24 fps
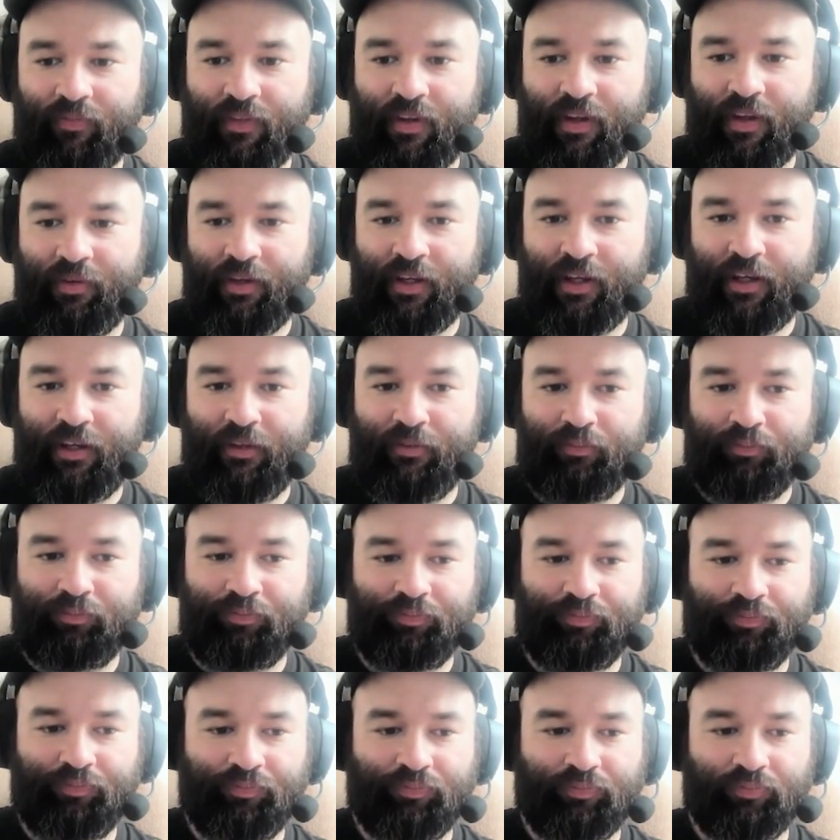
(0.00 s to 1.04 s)
There we go.
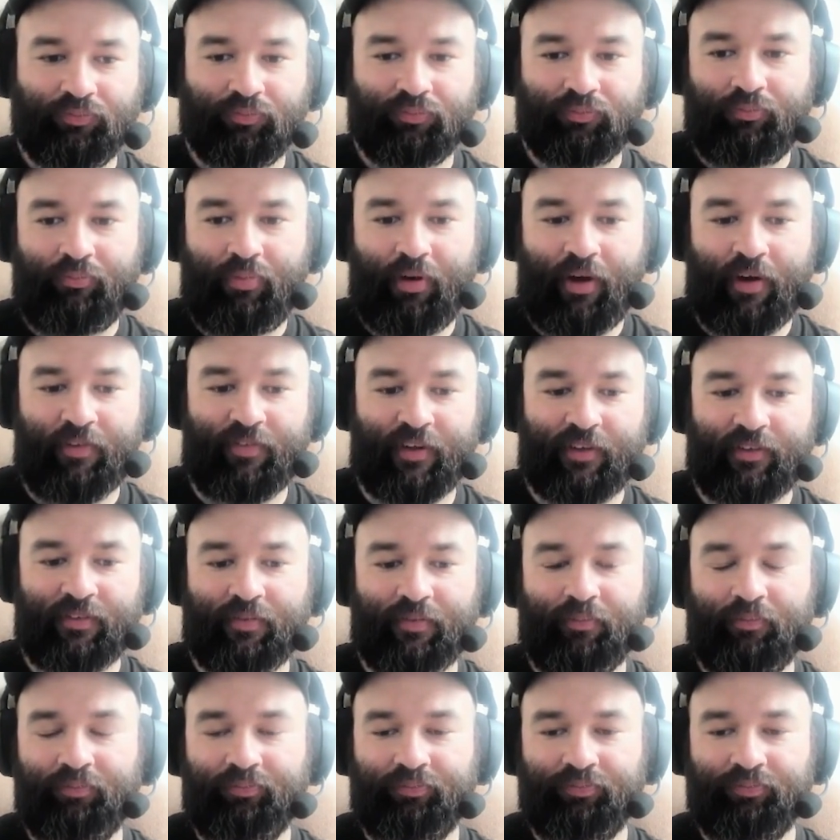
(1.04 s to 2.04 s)
Perfect.